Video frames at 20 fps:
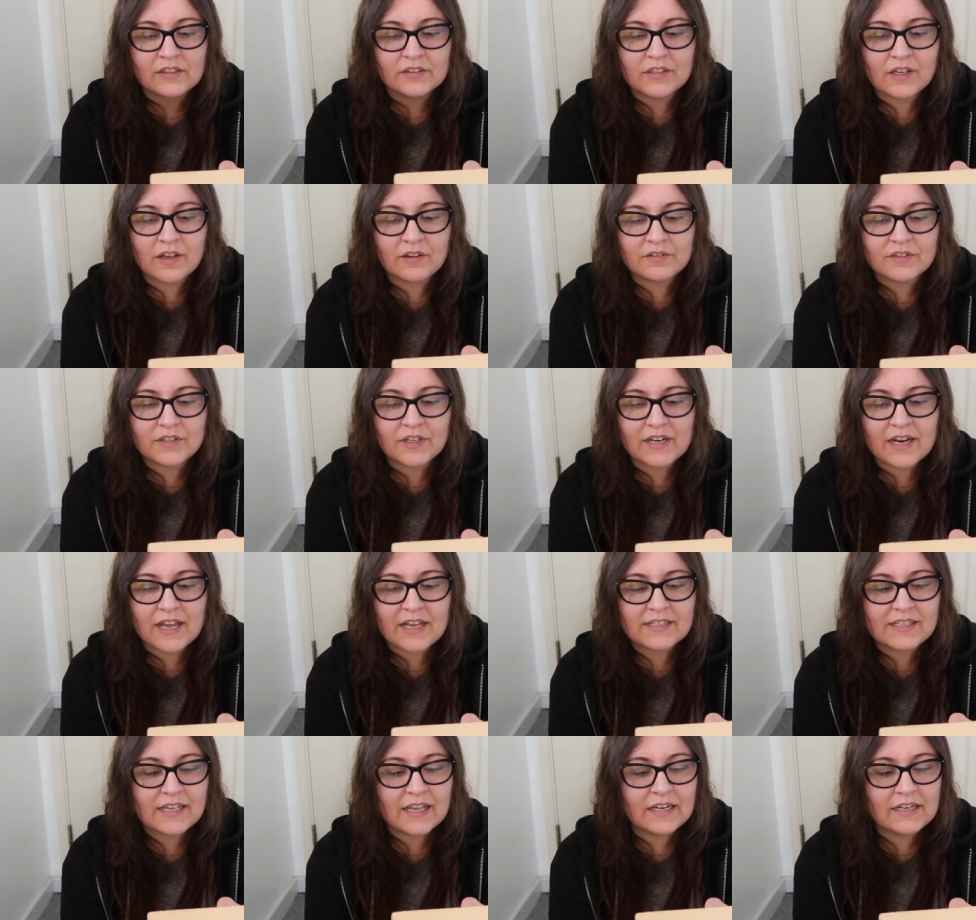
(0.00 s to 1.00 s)
Dalton
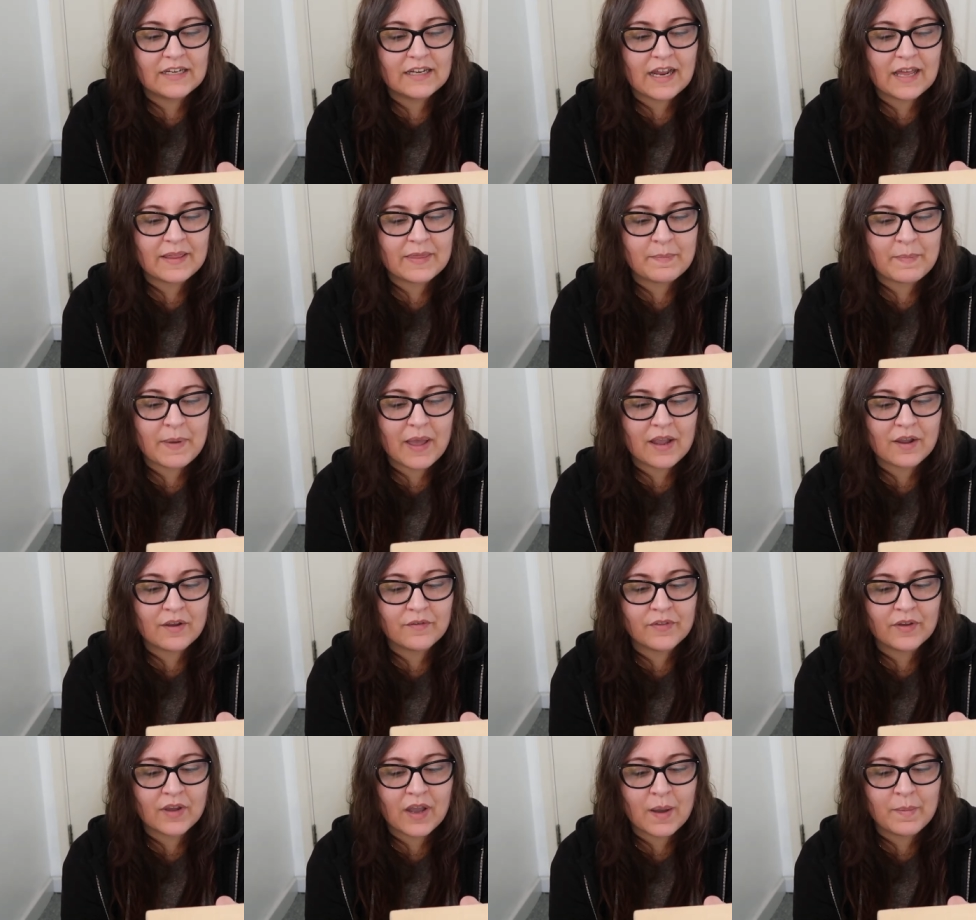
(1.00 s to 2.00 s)
has hidden at the back
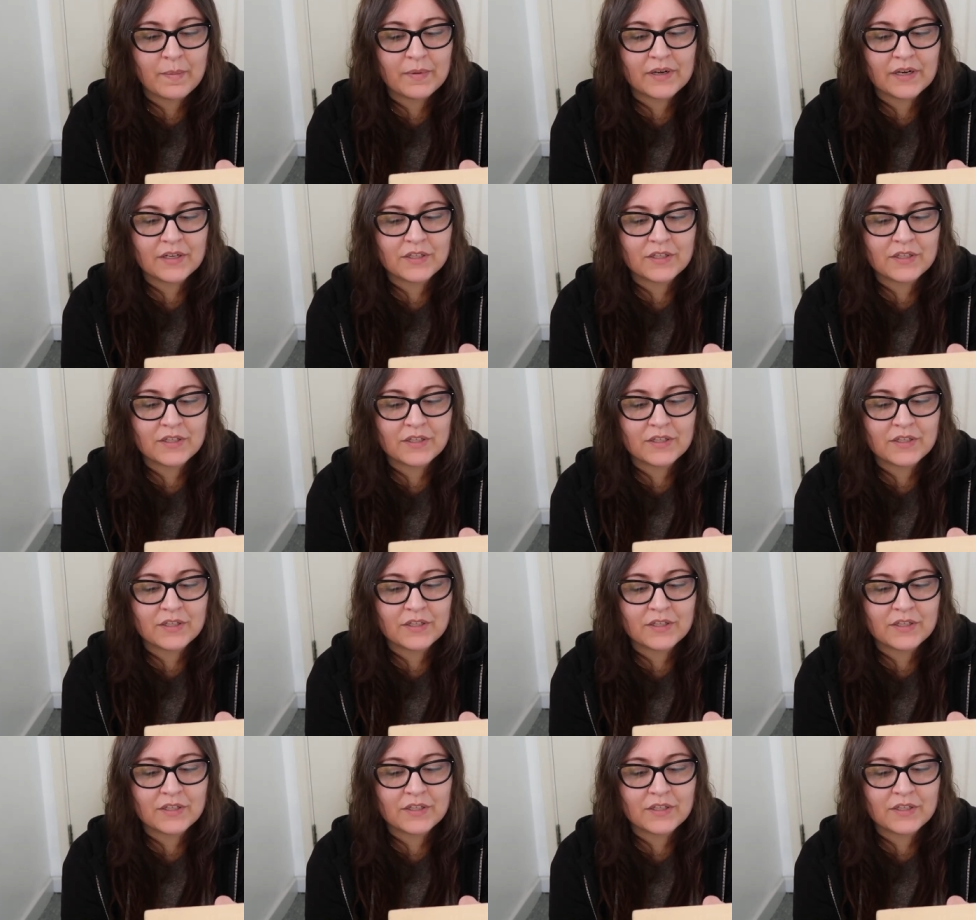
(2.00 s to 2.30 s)
of the cupboard